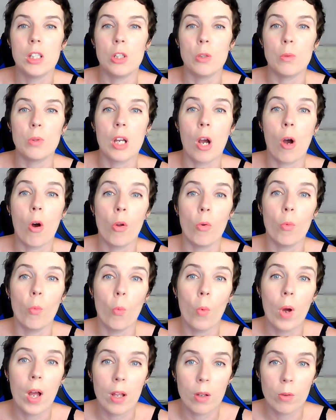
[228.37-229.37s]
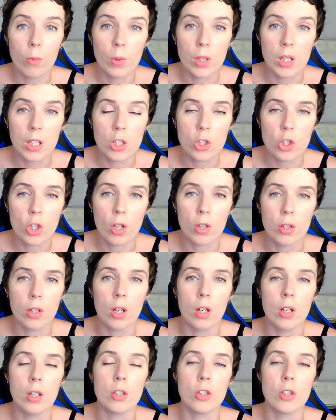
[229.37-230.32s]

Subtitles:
you get on well with each other,